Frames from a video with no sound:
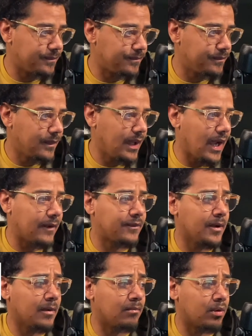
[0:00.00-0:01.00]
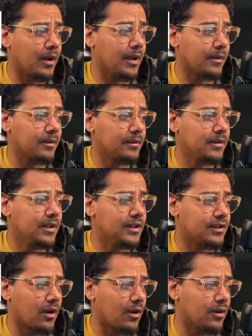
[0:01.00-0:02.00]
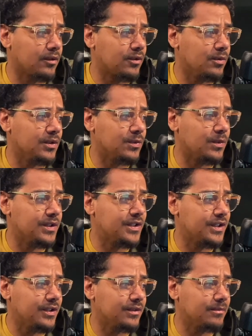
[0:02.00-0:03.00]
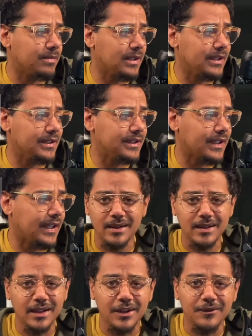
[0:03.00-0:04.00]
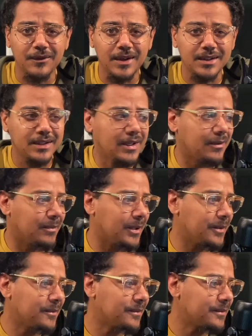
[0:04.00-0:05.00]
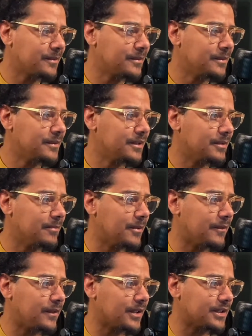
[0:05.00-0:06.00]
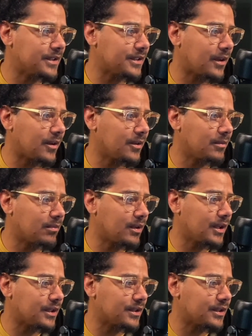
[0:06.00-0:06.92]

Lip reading: after a brick is hurled through his windshield, police say. That's fucked up, man. Motherfuckers just hurling bricks.